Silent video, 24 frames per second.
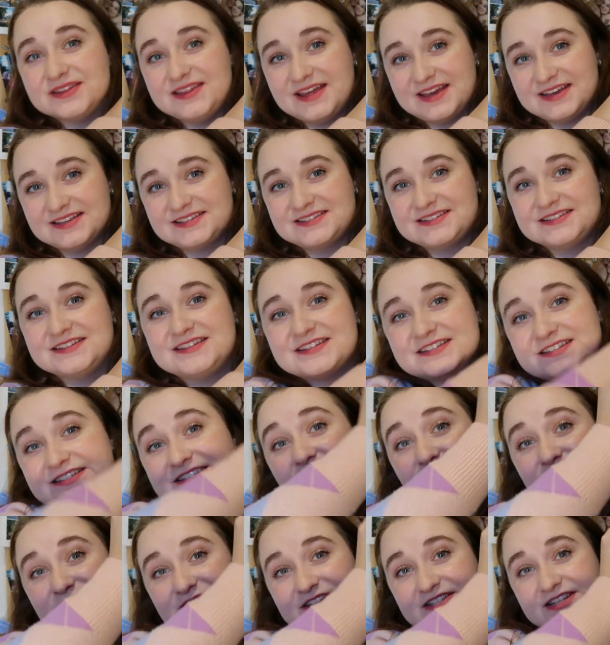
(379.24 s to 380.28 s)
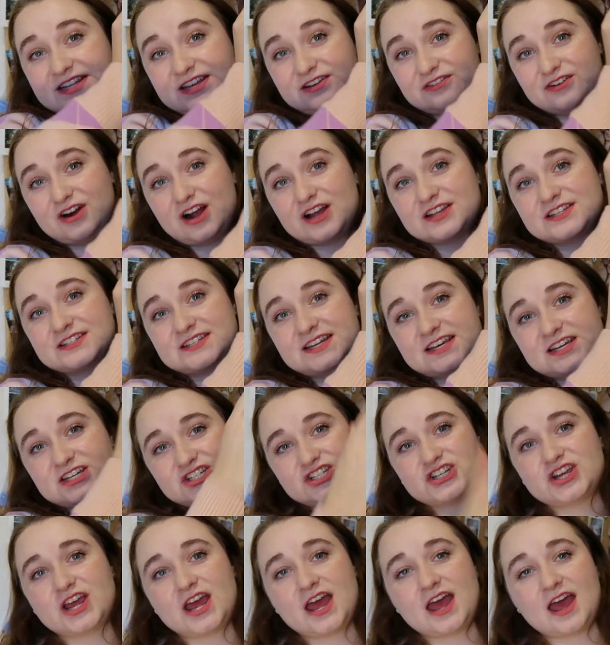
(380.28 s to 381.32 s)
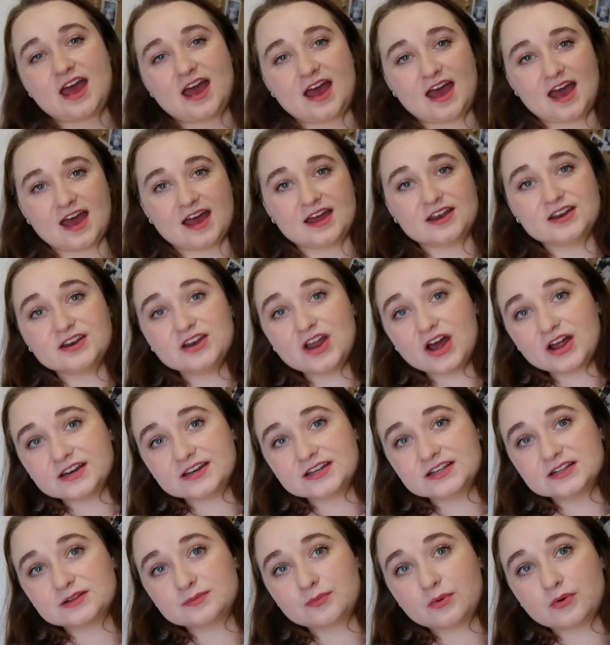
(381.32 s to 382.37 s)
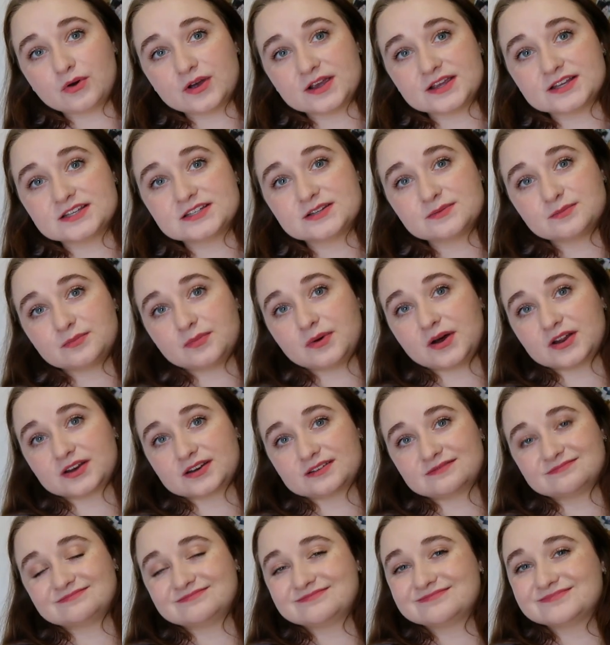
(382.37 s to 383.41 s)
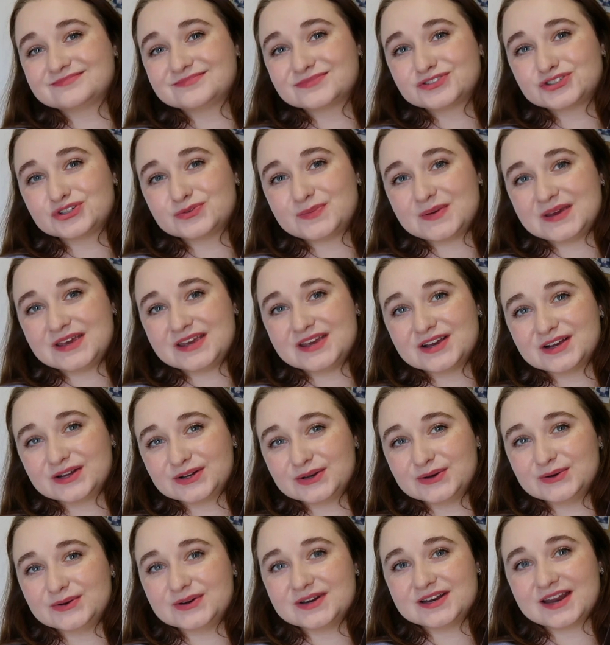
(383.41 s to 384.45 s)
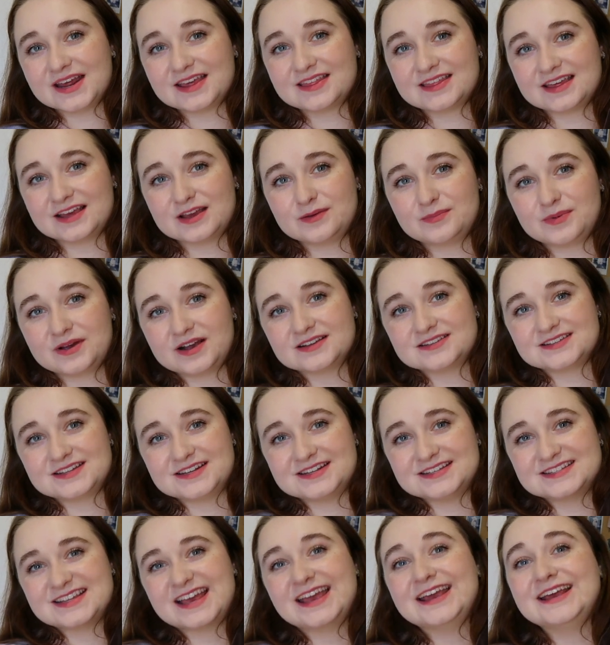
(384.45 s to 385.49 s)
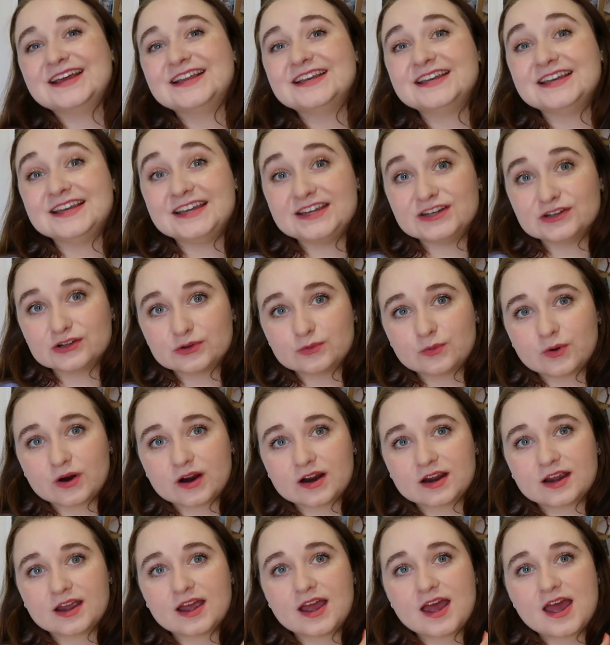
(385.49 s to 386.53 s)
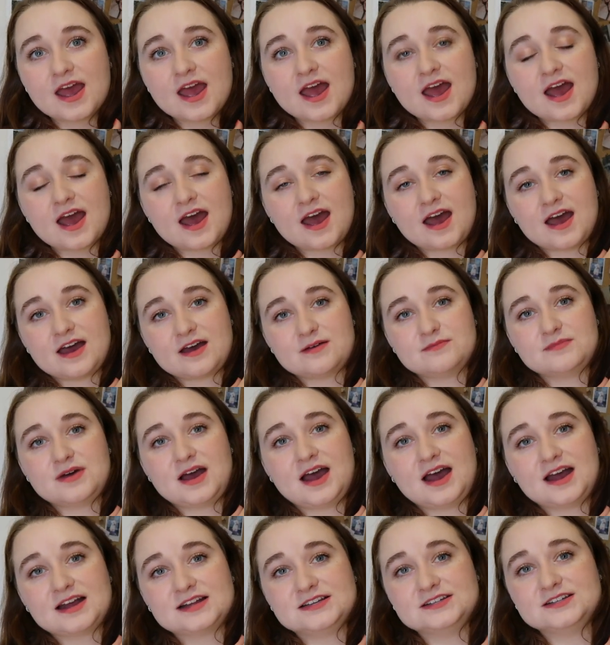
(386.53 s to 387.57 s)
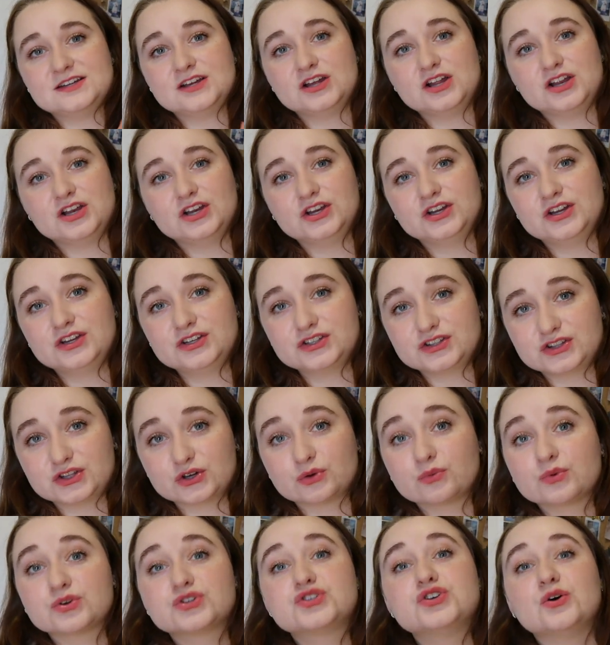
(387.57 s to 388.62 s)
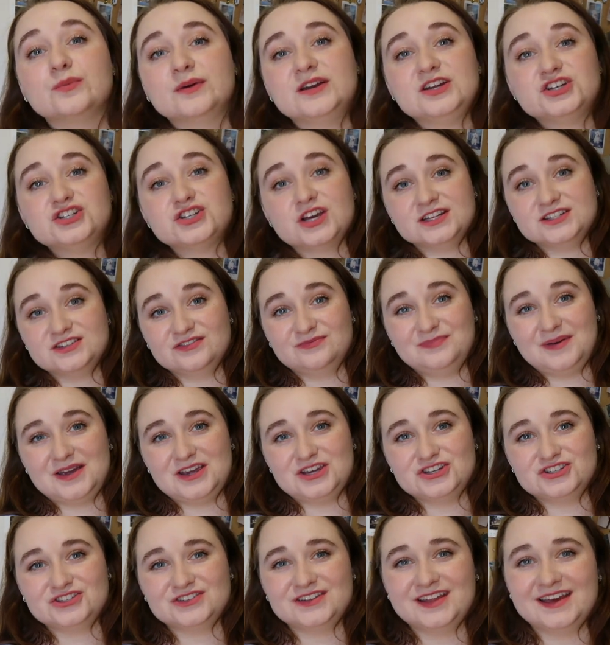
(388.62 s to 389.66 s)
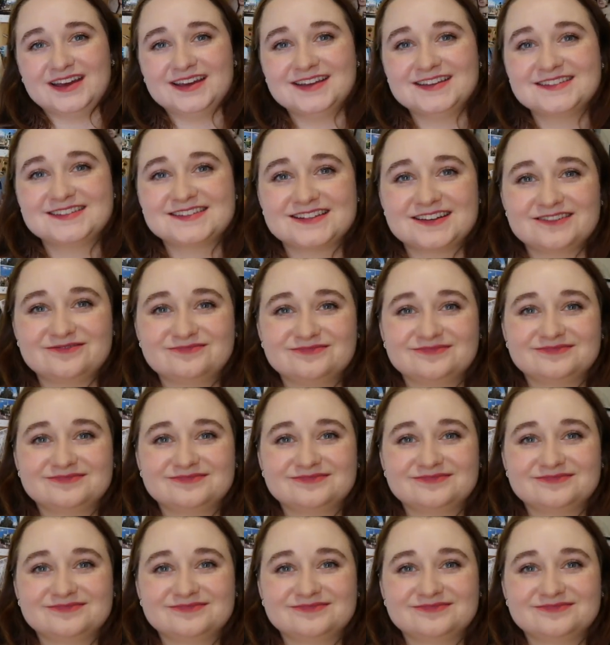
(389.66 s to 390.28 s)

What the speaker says: this is obviously cross stitch, not needlepoint, but should be included, I think, because it is like needlework. And there were so many shades of beige in this,